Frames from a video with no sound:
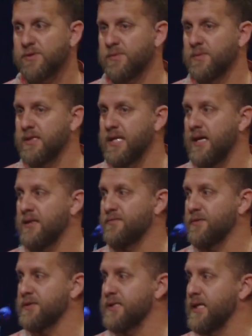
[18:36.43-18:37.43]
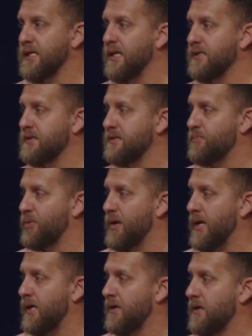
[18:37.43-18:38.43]
from the dead, the first thing he does is
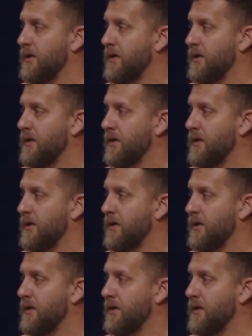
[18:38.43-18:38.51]
pray.